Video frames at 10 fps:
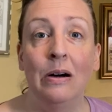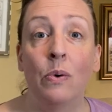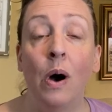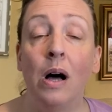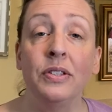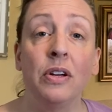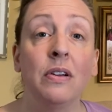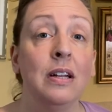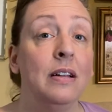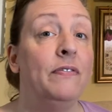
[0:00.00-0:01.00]
We're also
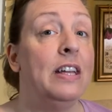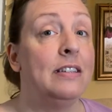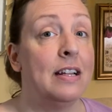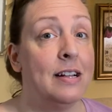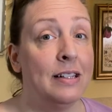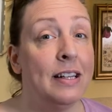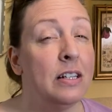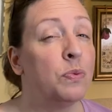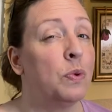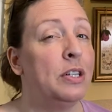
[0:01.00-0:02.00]
going to visit at
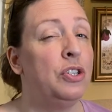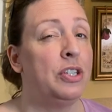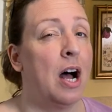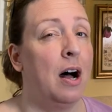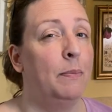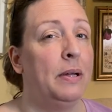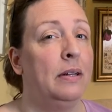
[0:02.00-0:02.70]
least one shop,